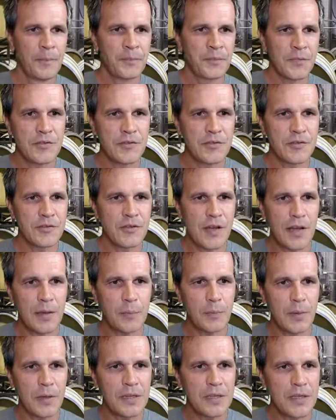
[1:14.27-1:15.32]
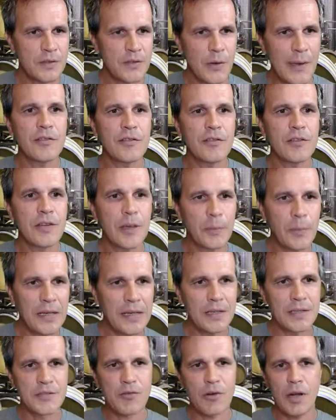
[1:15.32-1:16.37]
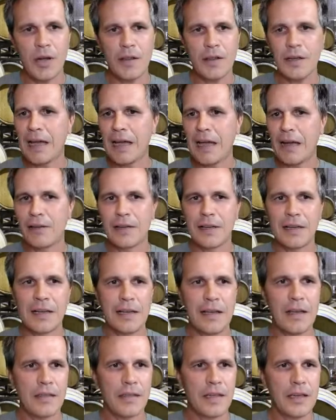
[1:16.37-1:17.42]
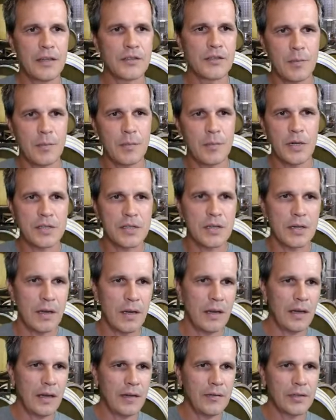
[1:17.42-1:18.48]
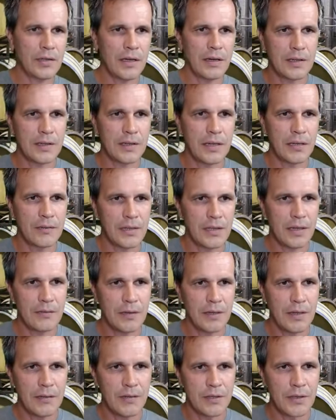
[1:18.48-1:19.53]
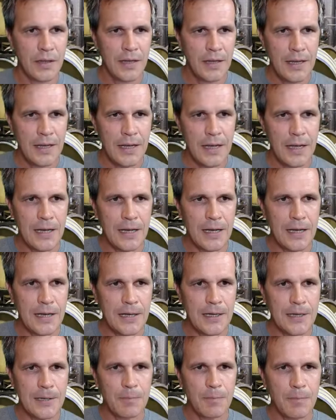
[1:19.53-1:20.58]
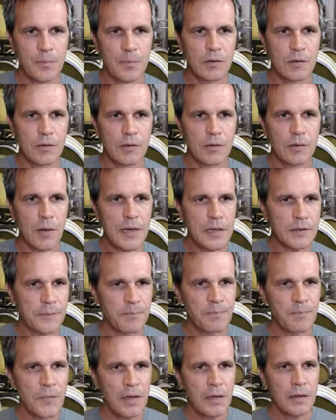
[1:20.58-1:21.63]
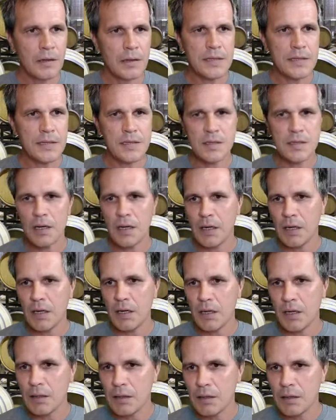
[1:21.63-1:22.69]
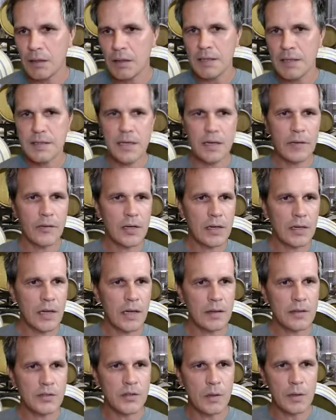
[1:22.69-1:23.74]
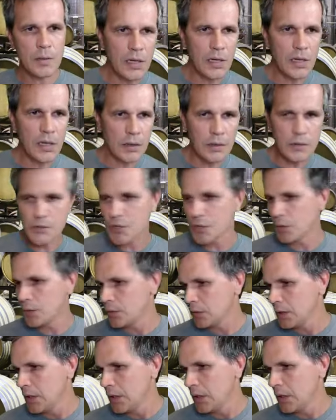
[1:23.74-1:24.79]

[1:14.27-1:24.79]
Andrea Peters, or Andrea Peters rather, loud and clear. Thank you so much. Love it, love it, love it, love it, love it. Um, great. Let's uh, let's give it another sort of minute or two.